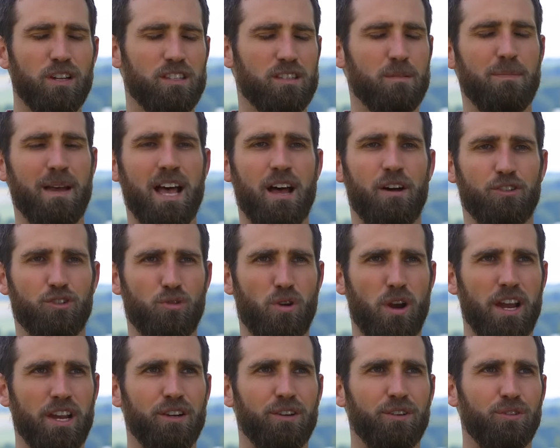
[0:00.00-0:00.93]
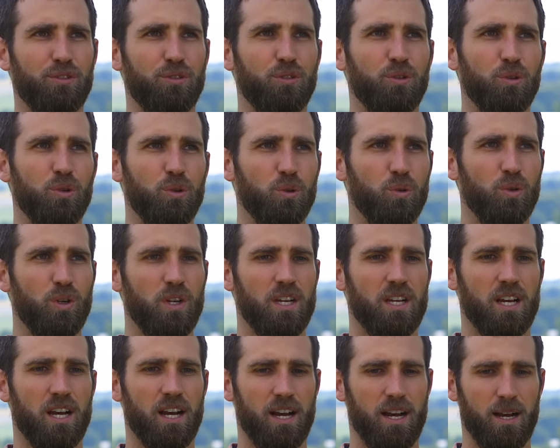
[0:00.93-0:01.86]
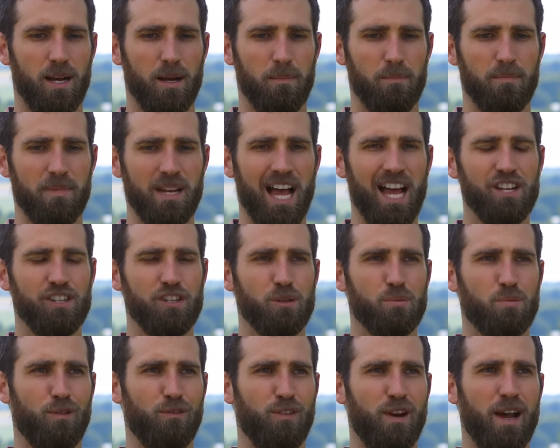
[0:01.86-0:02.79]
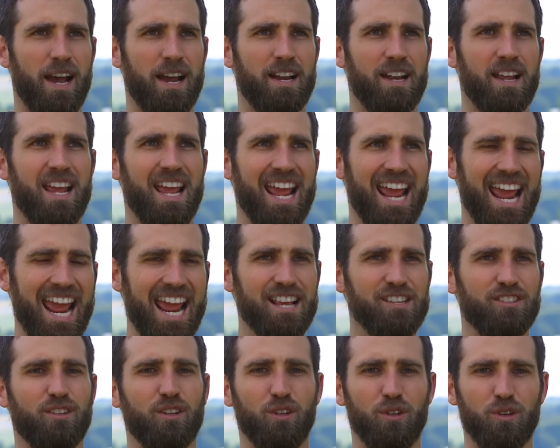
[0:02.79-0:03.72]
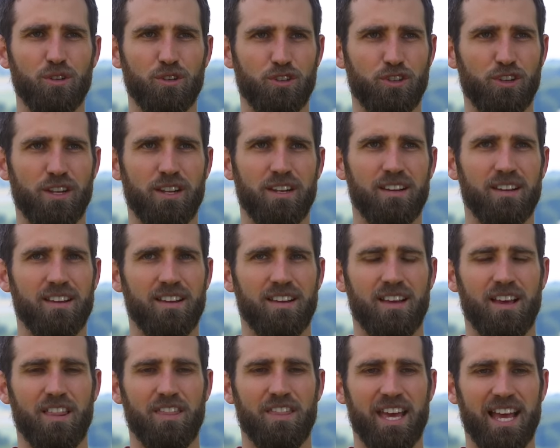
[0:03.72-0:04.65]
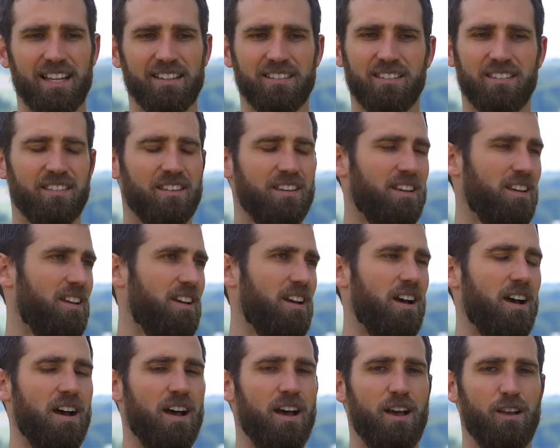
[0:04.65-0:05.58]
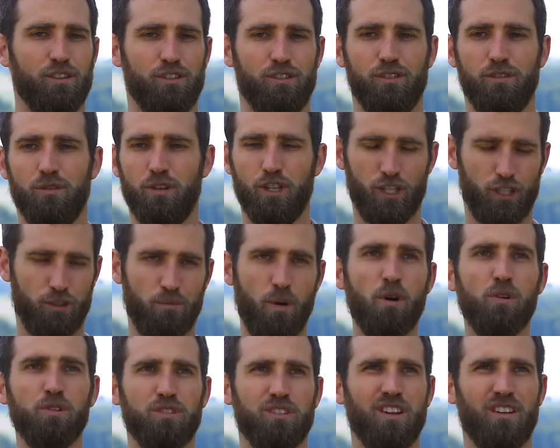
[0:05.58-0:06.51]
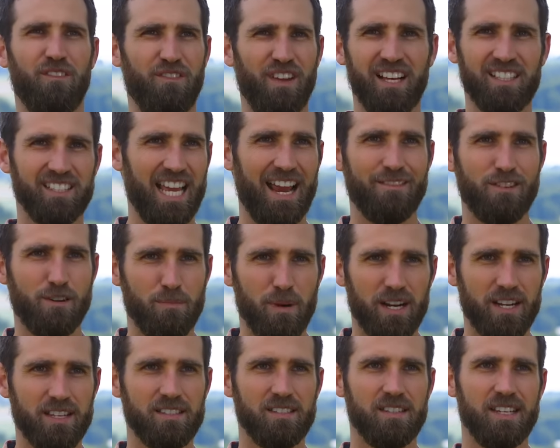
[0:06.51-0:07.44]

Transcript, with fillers: it's about, trying to um, not just provide a solution that's uh, supposed to fix everybody's